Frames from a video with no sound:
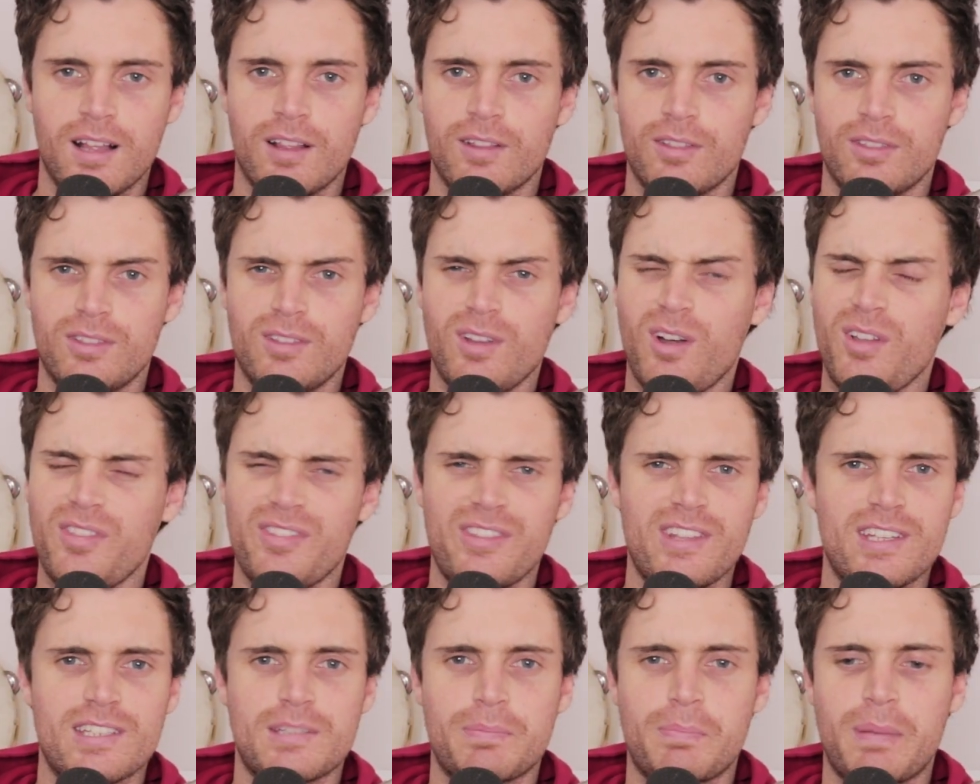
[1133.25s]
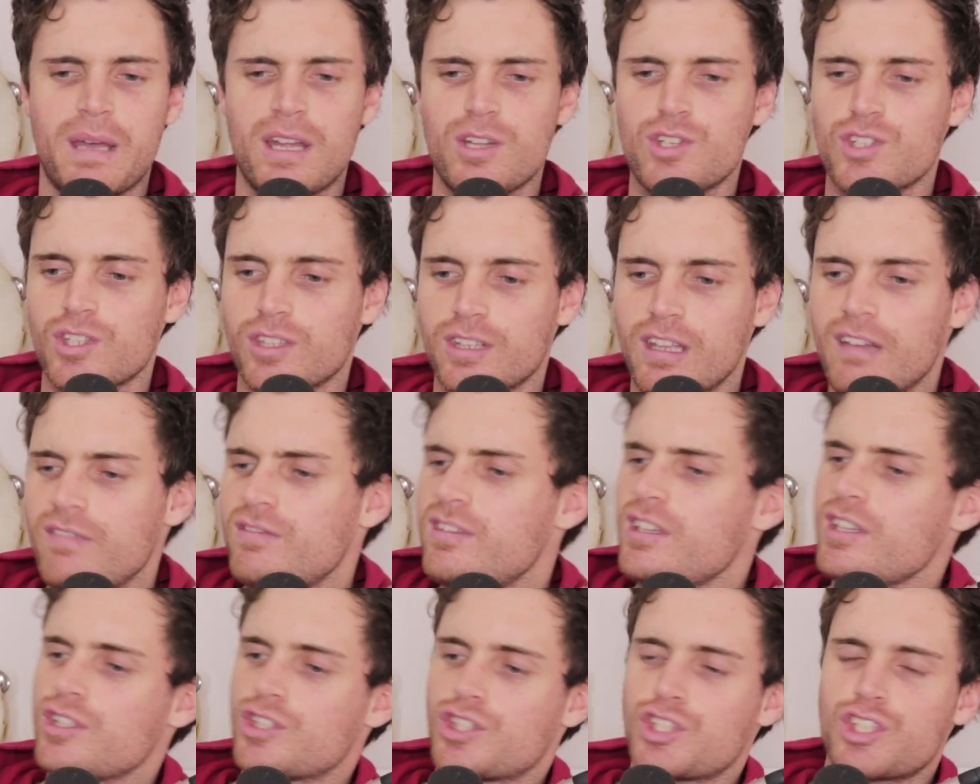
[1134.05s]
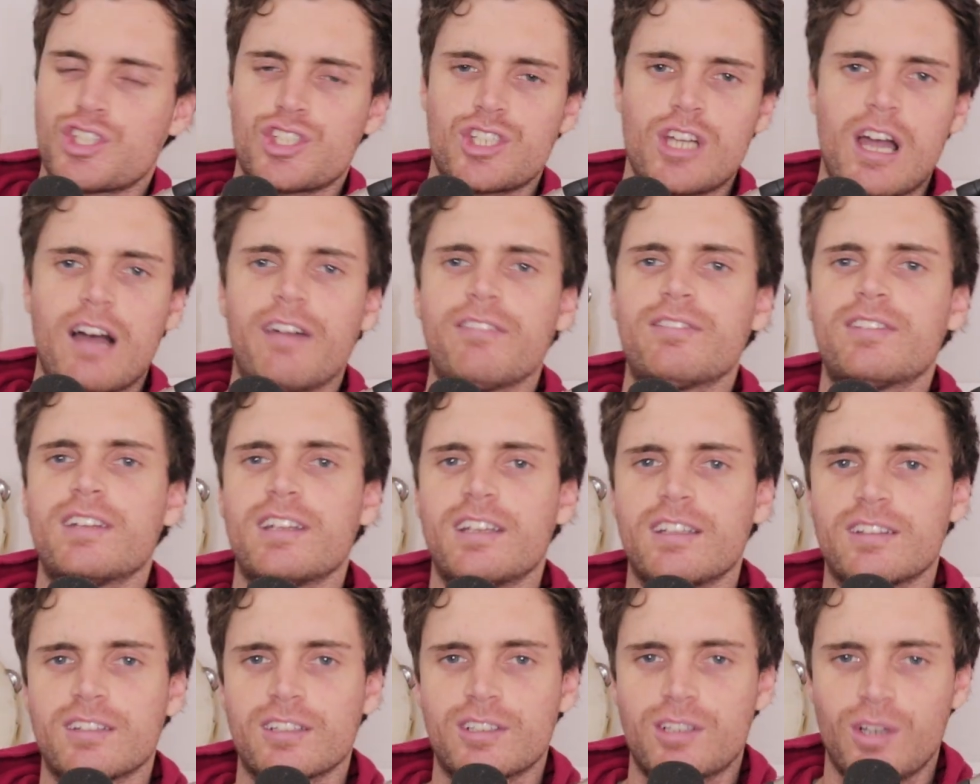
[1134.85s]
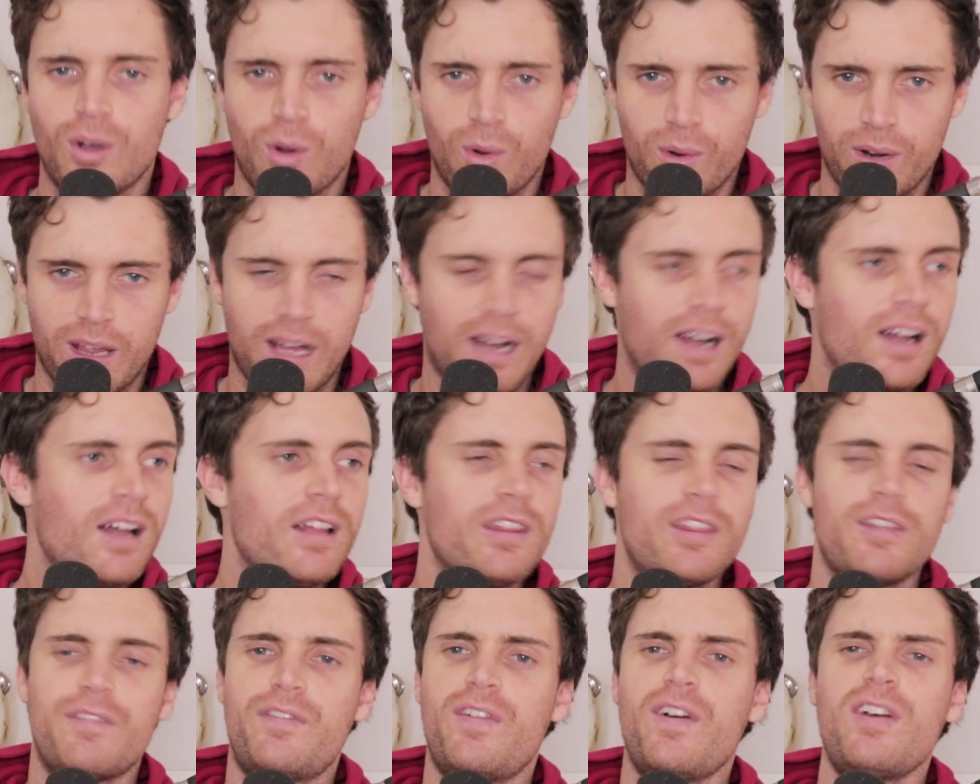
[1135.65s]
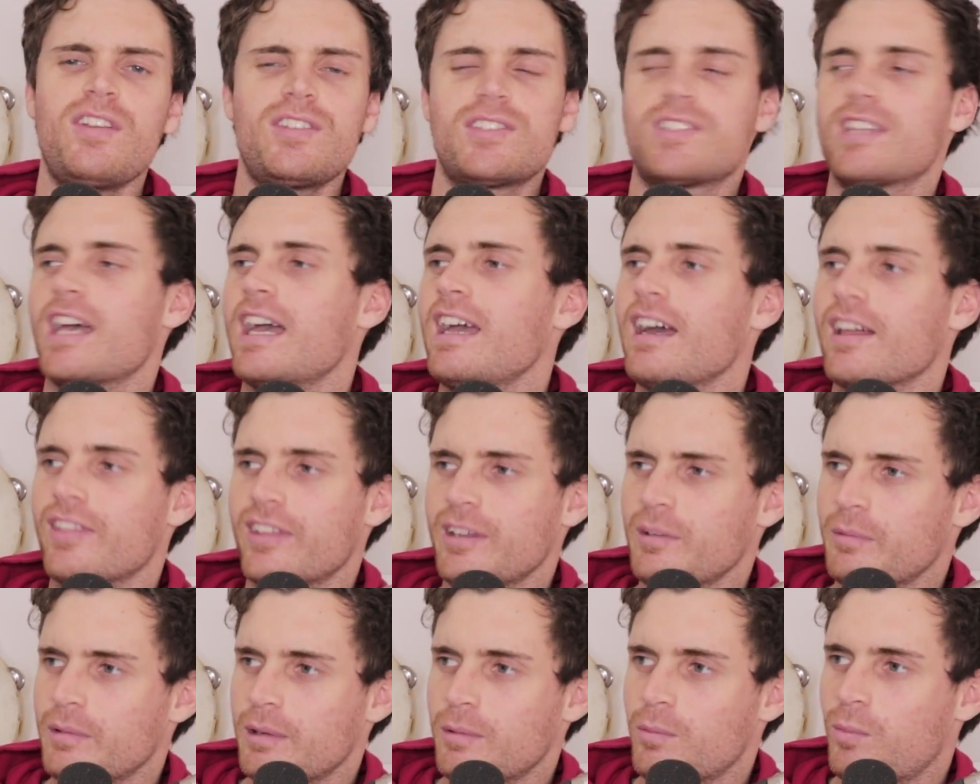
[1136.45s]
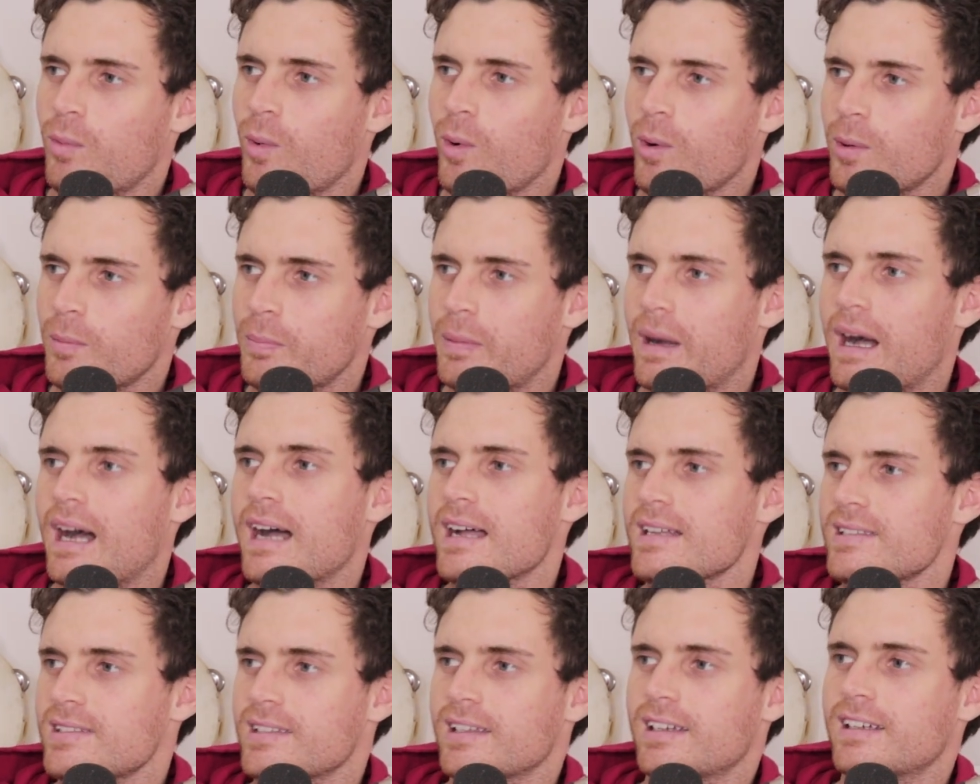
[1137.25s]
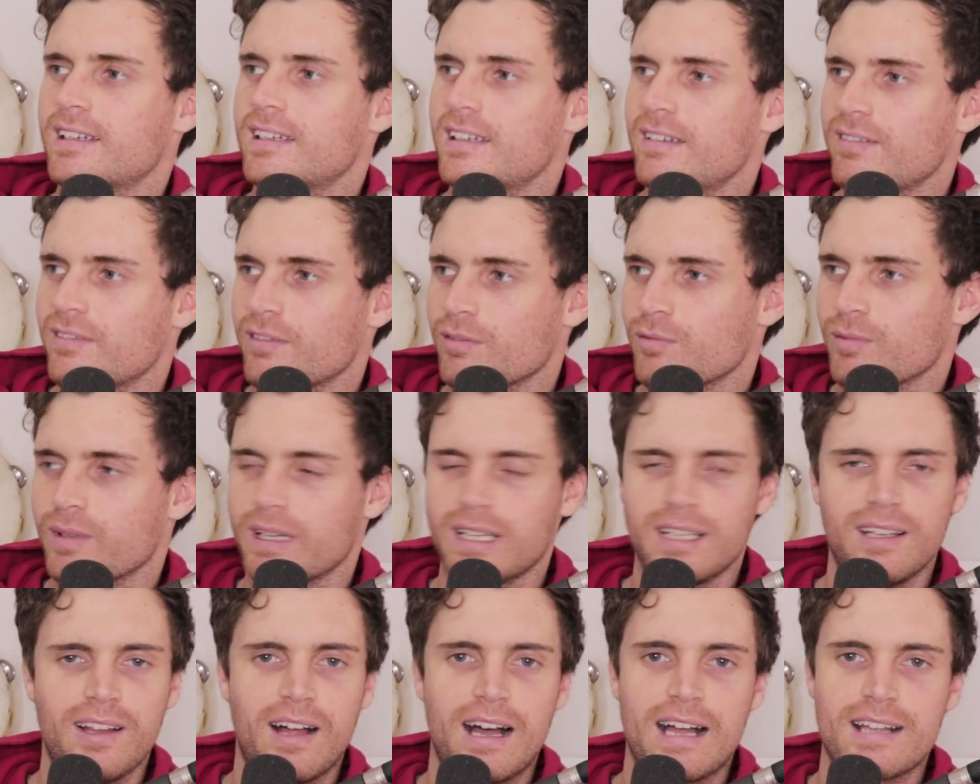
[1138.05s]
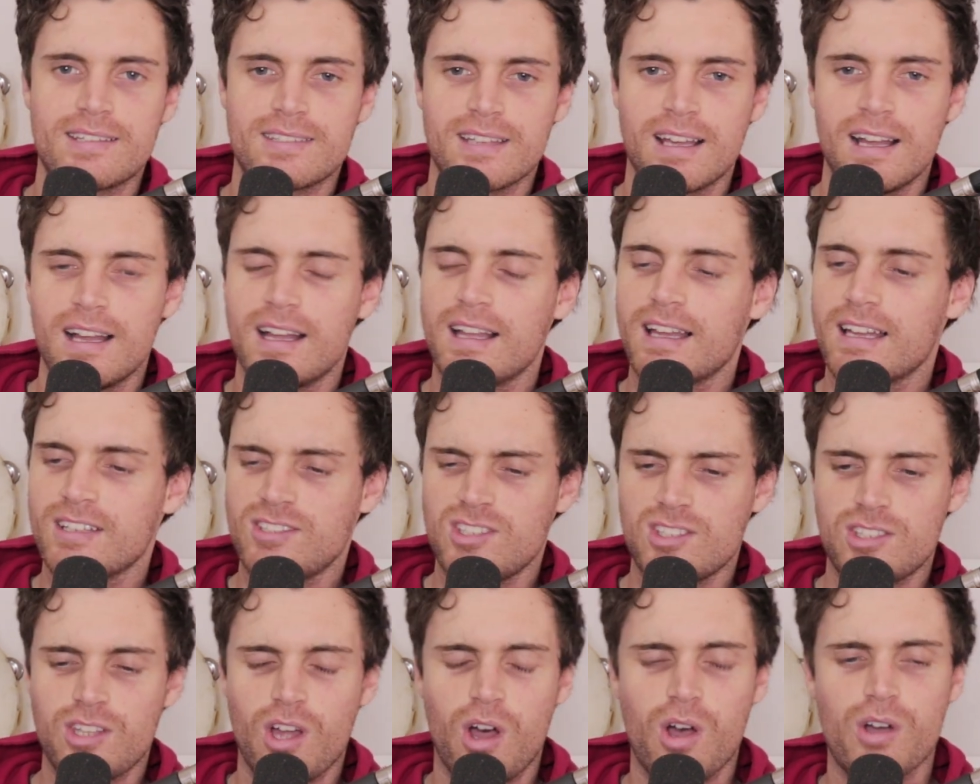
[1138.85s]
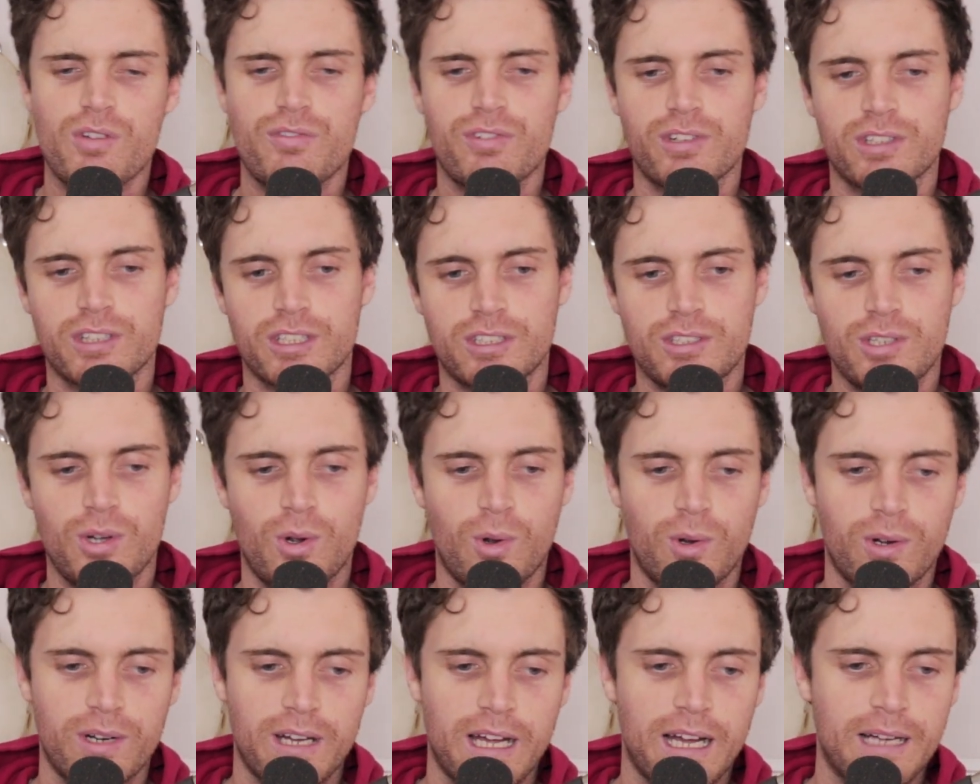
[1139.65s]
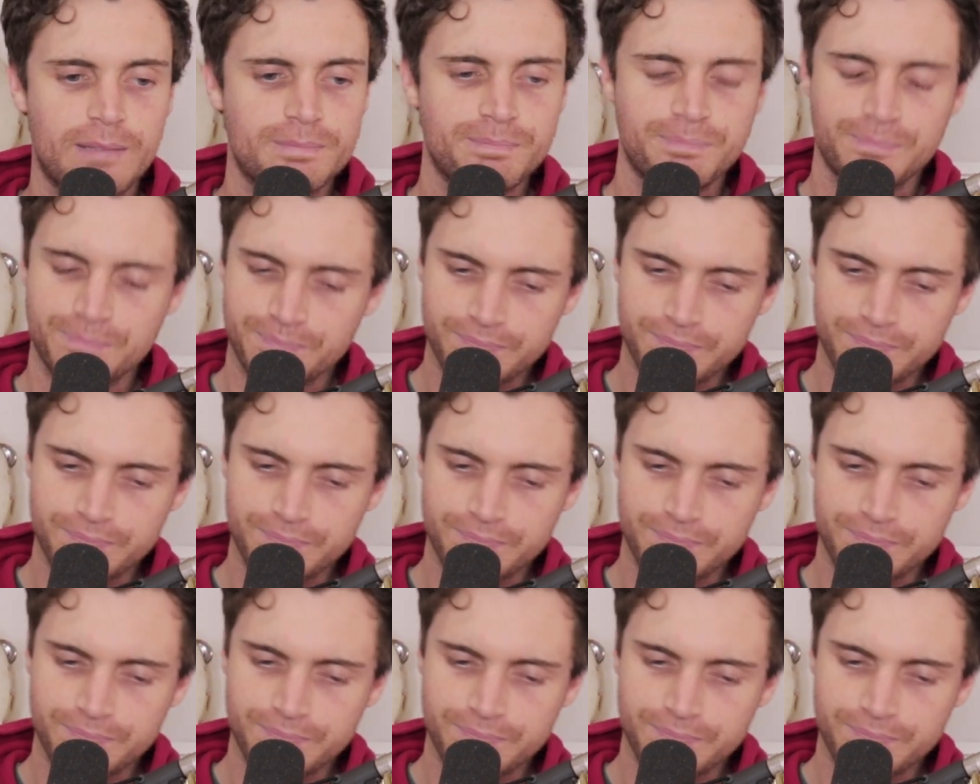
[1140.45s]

Not this pigeon. They've just shoved it in the corner. The first day, I think we walked past it. I didn't even realize. It's just over in the corner.